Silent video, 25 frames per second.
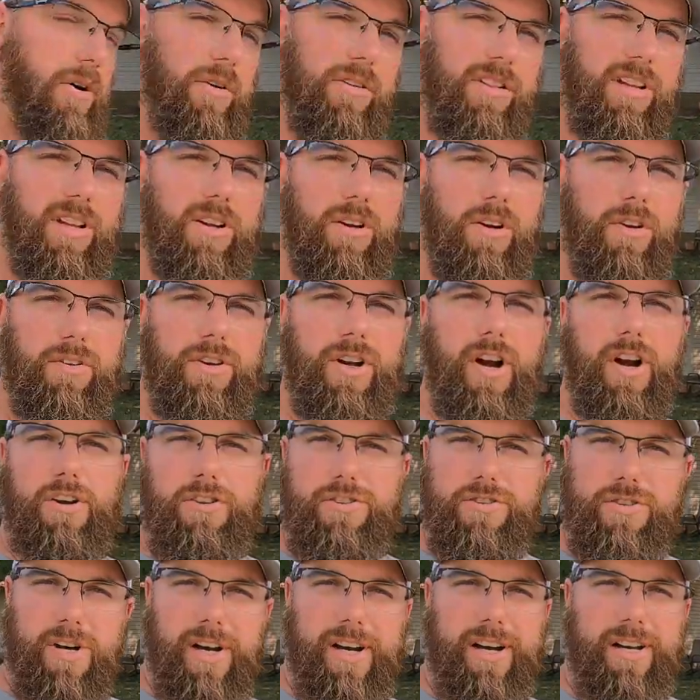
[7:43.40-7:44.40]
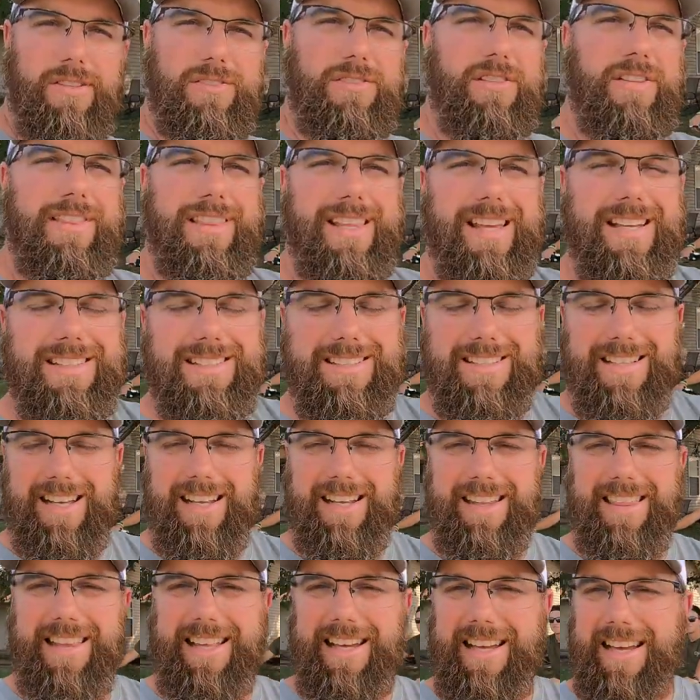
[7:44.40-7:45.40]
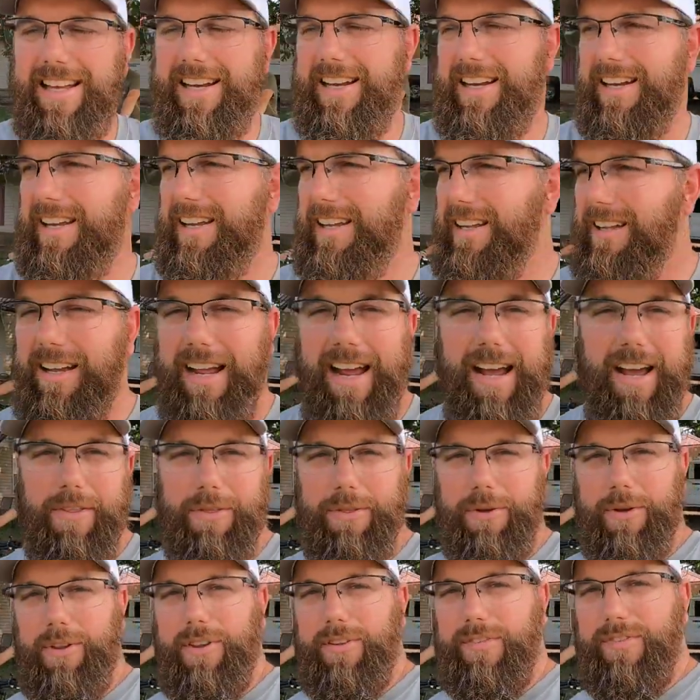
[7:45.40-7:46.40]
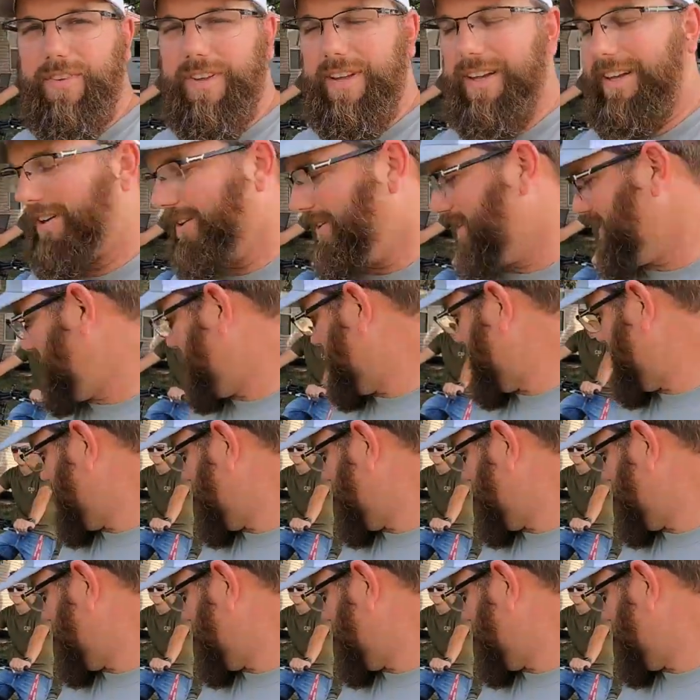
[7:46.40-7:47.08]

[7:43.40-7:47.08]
on little dirt trails and things like that, out through the field.